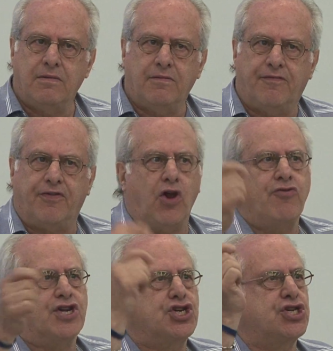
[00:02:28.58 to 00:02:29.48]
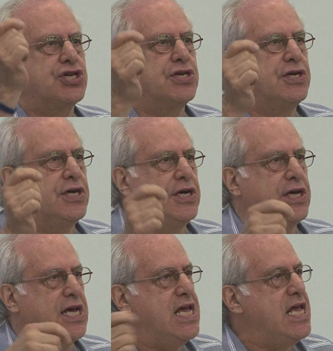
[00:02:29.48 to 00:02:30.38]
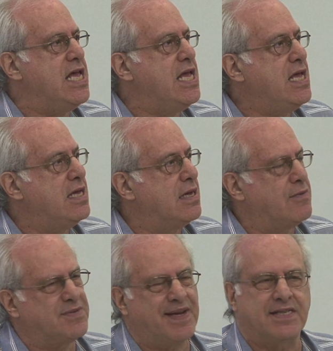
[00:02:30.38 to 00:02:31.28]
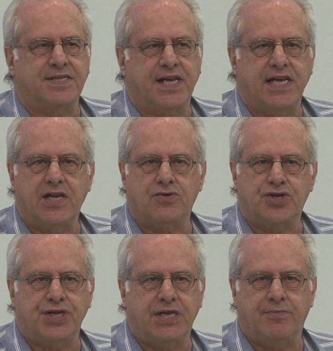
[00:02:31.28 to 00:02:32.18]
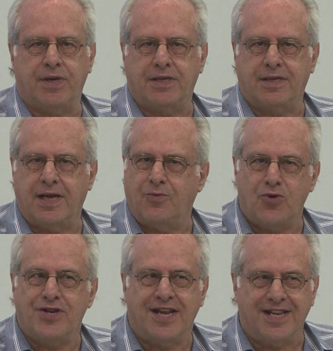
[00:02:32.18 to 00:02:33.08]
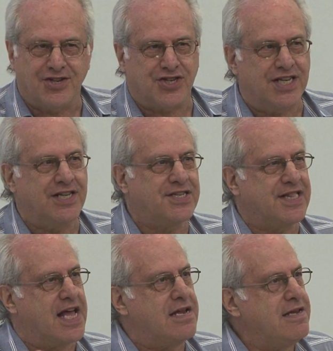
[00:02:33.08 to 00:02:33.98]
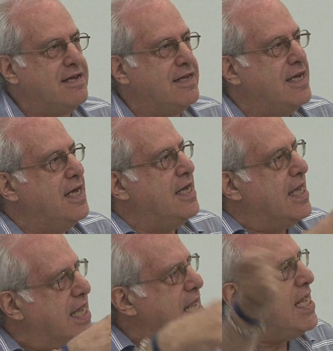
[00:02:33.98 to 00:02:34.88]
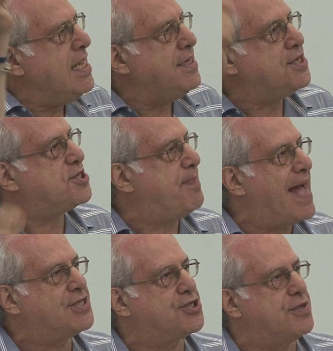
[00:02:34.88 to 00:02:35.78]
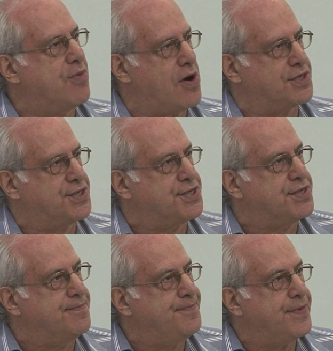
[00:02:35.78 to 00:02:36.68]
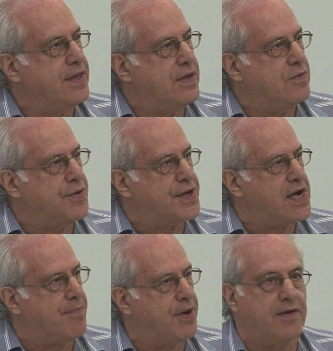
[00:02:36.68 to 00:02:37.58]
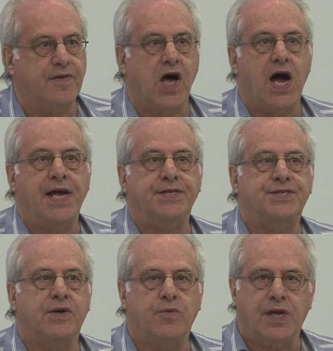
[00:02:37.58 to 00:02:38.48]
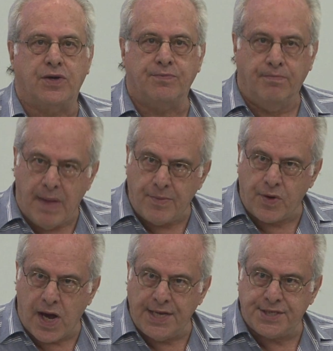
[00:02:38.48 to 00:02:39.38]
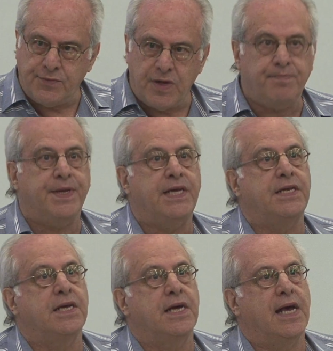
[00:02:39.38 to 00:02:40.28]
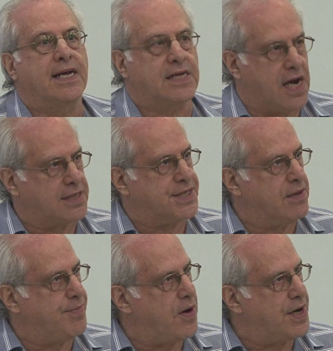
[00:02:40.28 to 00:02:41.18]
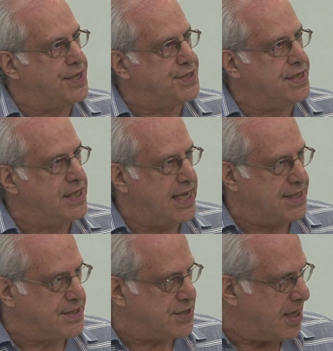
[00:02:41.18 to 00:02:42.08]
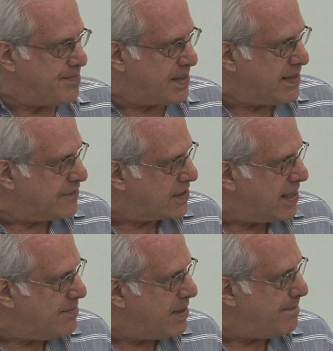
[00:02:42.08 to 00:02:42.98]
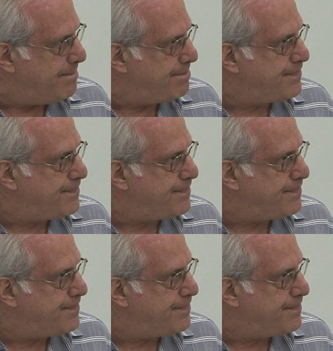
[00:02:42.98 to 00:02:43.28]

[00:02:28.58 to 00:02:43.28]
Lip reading: flourish, I was about to say he or she, but there weren't any she's then, he dispatched the Marxism with a couple of lines that we could memorize and repeat at cocktail parties in case the topic ever came up.